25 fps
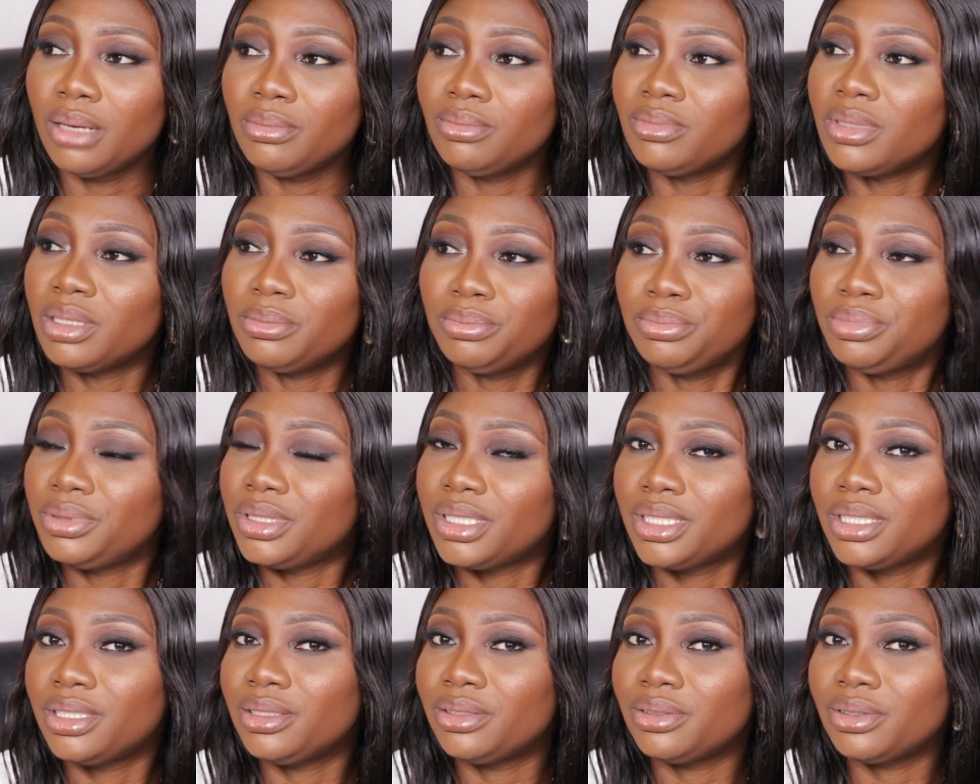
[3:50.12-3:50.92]

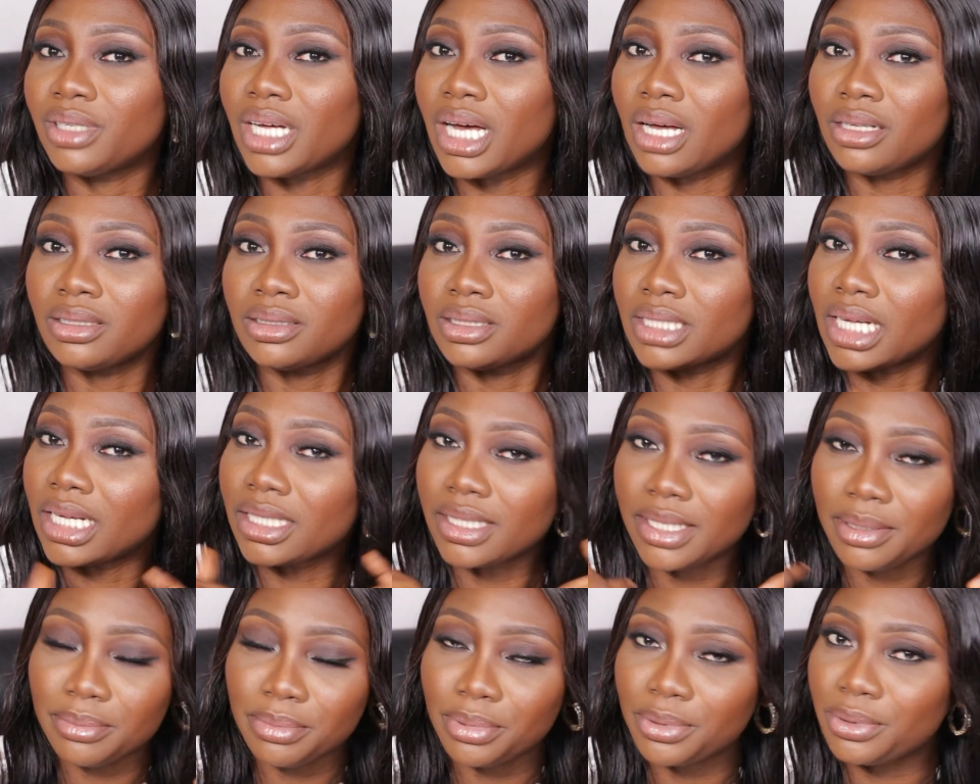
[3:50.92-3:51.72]
maybe in
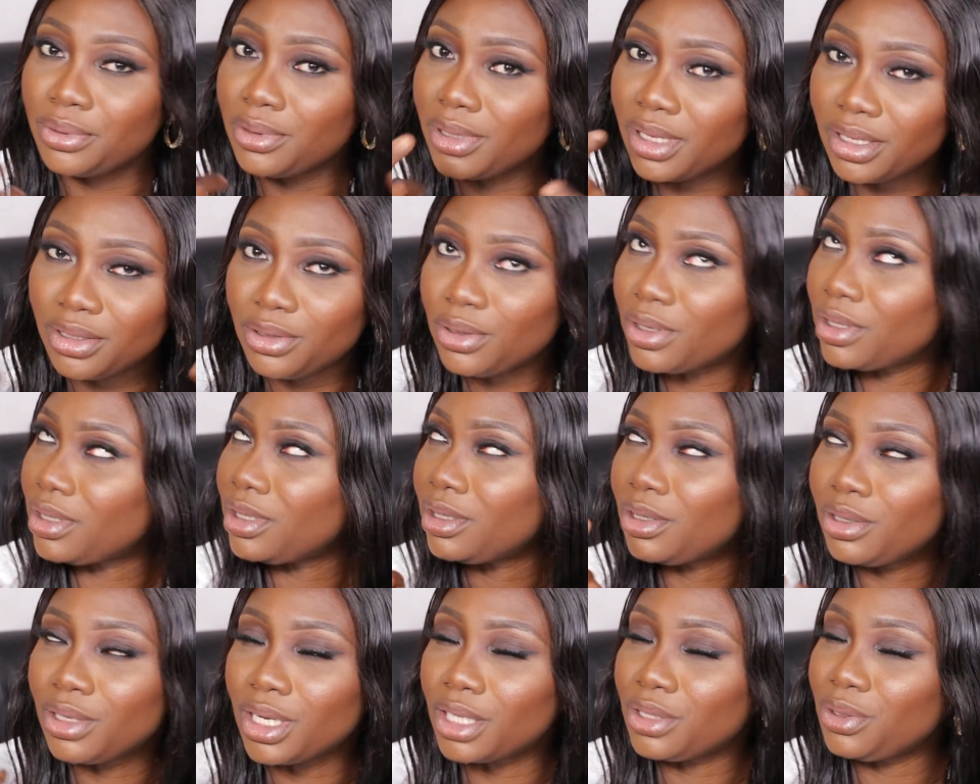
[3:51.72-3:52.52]
that neighborhood
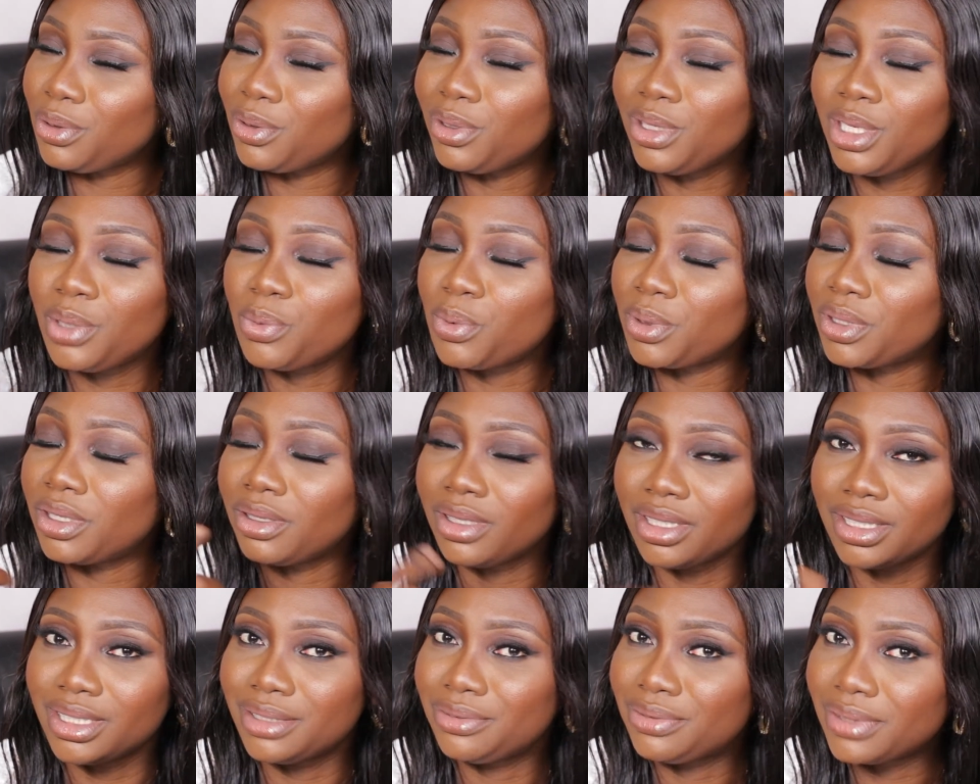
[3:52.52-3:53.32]
you're the only one
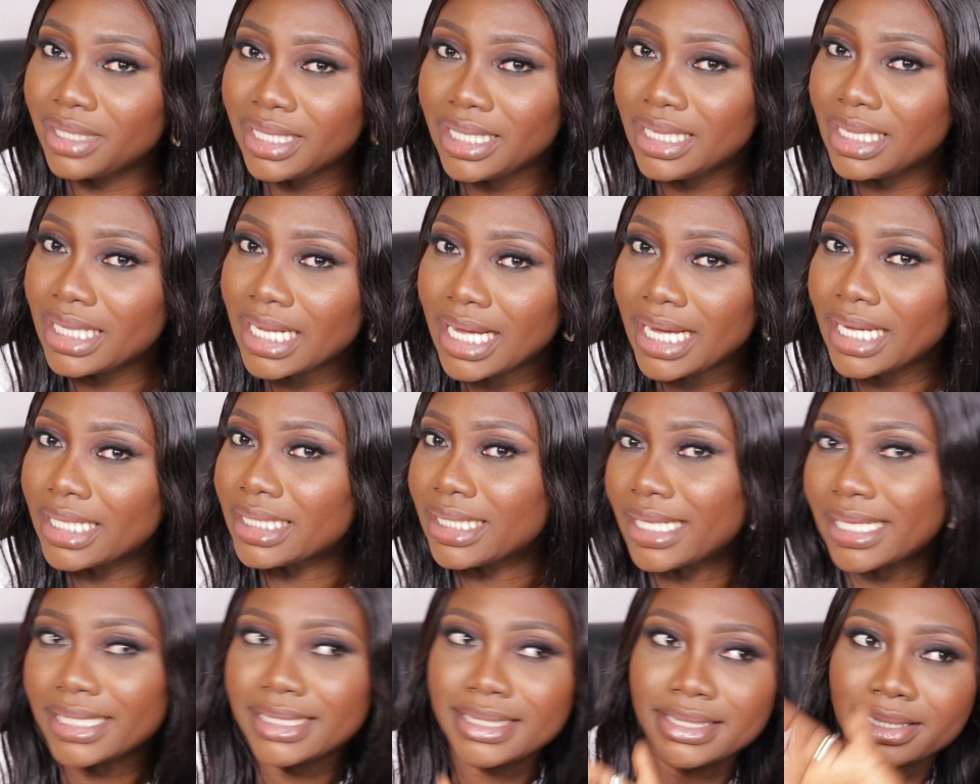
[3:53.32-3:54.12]
on a different
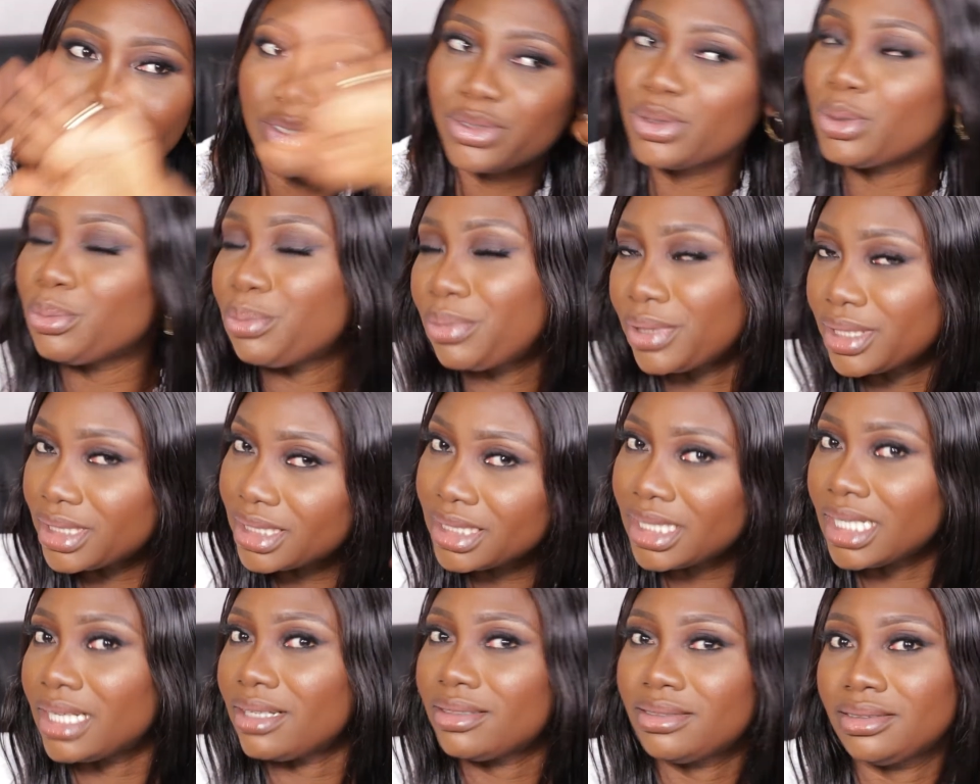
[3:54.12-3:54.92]
line that
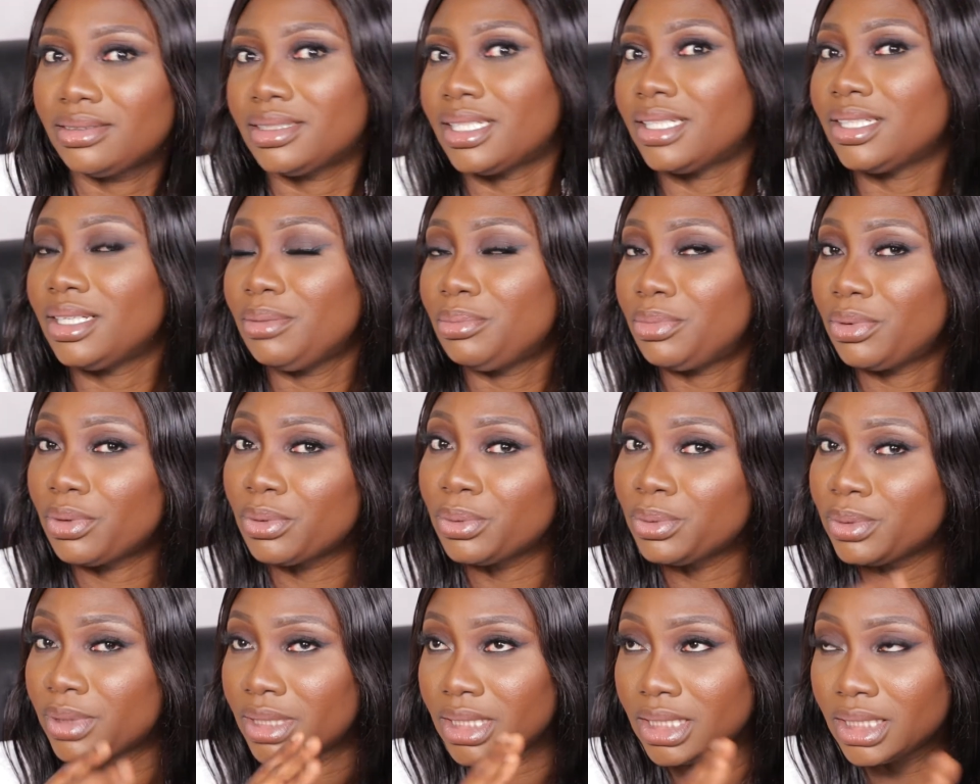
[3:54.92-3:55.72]
nobody else in that
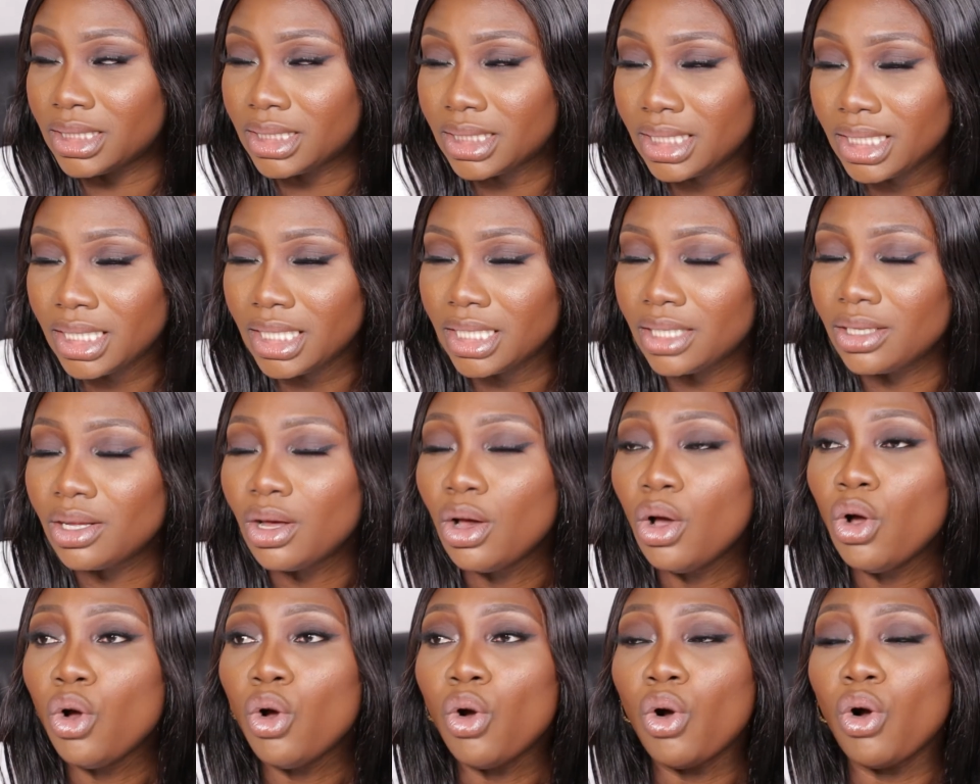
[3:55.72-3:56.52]
neighborhood is in.
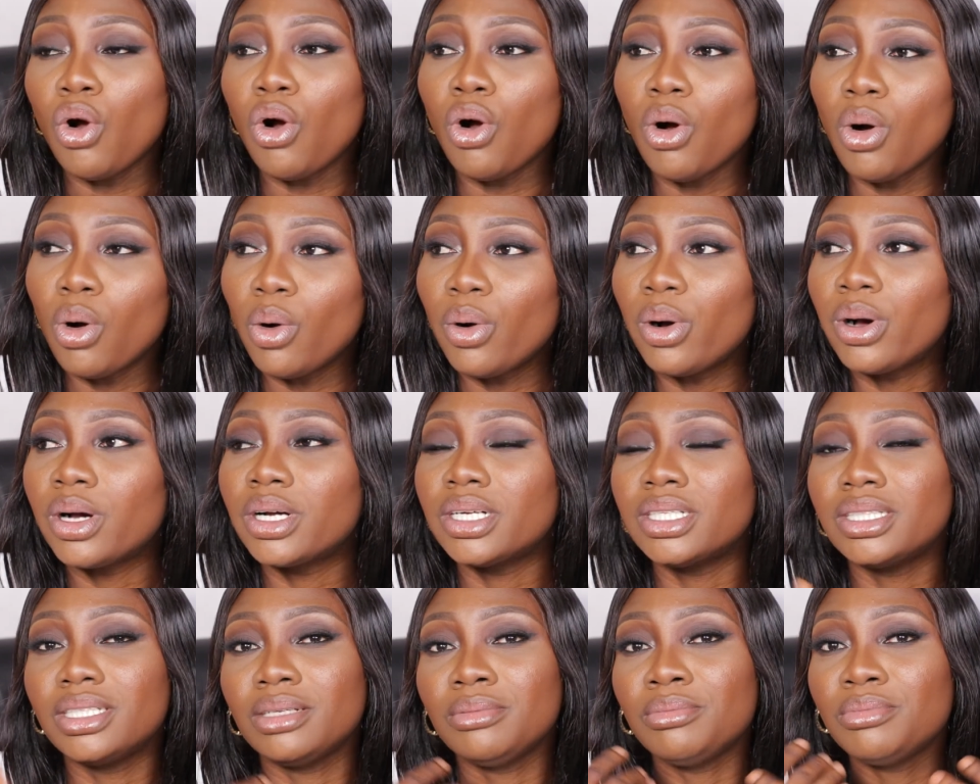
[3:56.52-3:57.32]

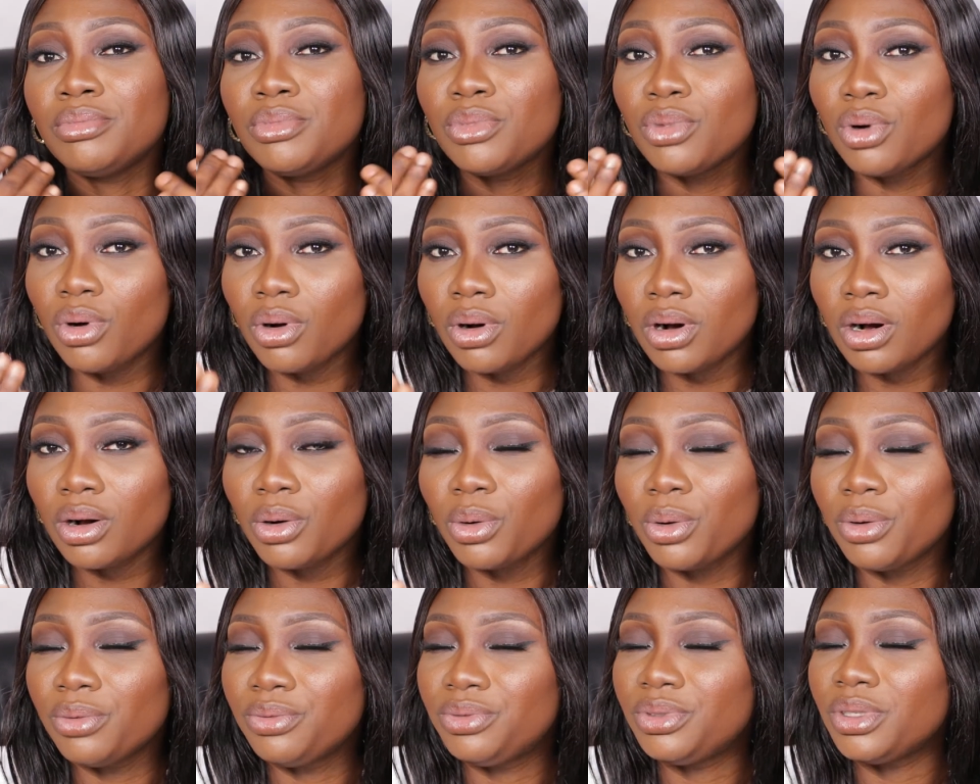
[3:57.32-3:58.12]
Or the
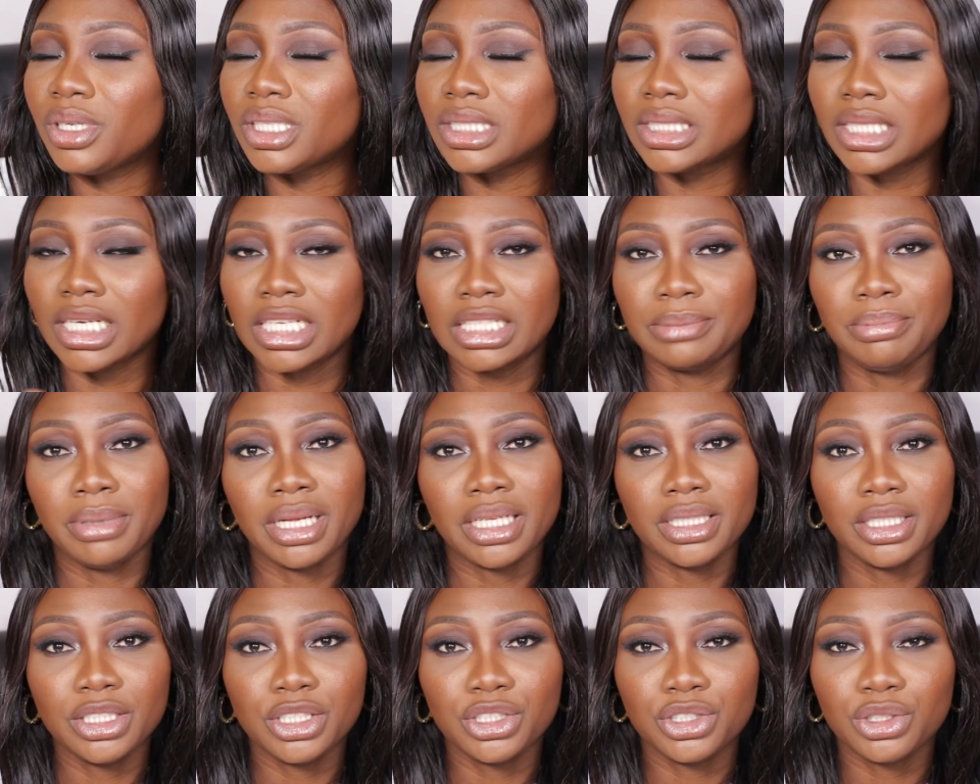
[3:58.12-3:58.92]
more obvious
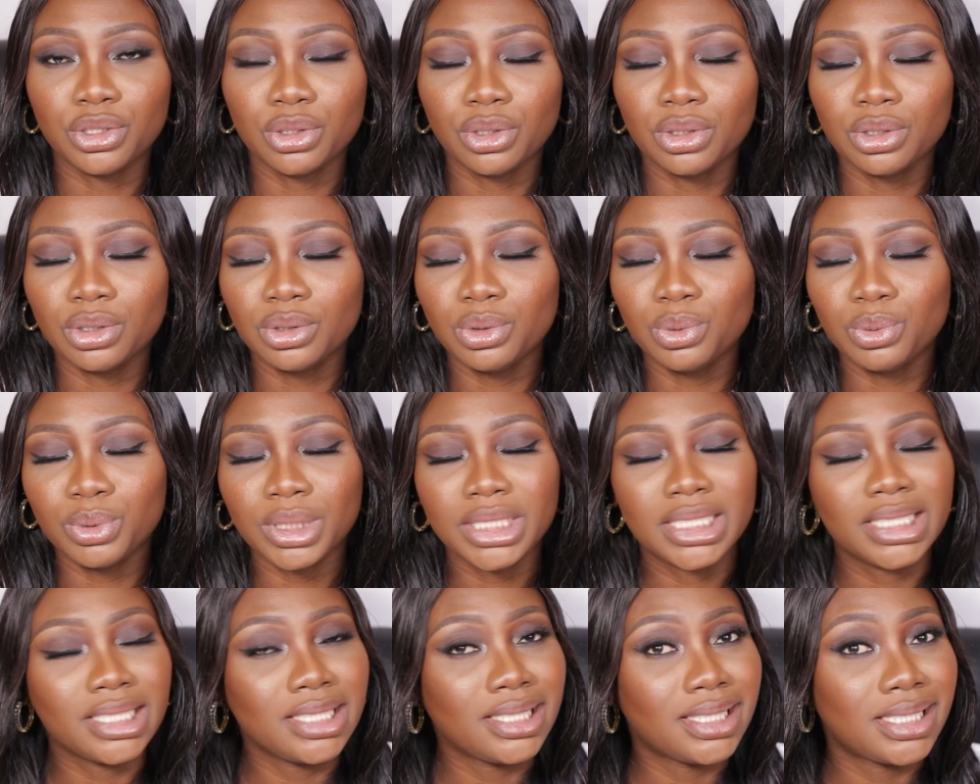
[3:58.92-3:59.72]
explanation,
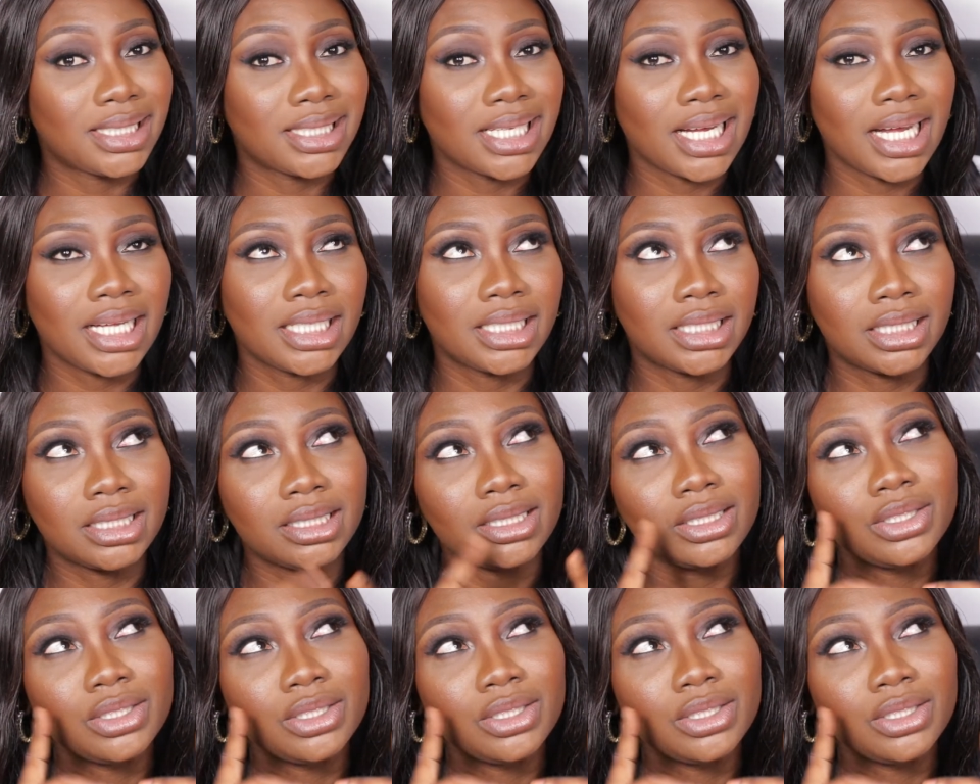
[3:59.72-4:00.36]
which is that